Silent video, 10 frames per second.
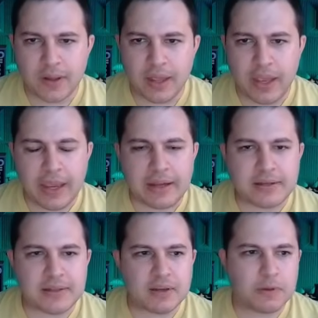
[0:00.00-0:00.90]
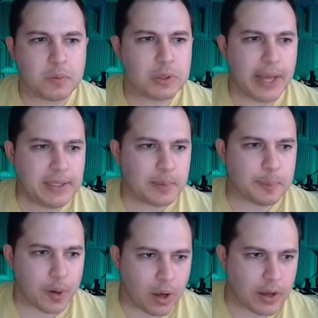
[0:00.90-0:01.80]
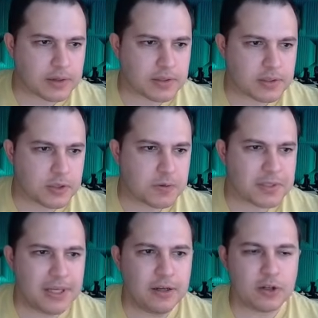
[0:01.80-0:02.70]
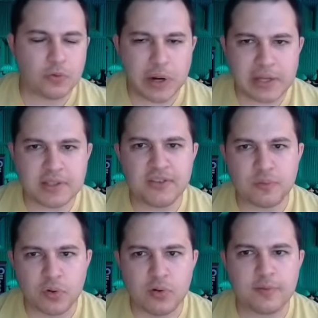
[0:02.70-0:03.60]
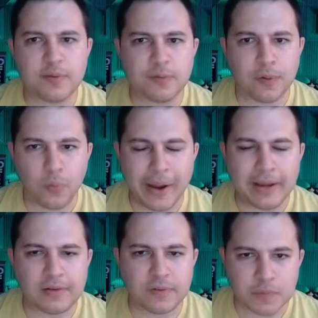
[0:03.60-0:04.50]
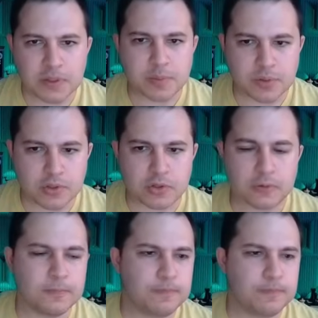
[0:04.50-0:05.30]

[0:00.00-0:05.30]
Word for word: And if you would like to pause, do you see an aggressive move for white from this position?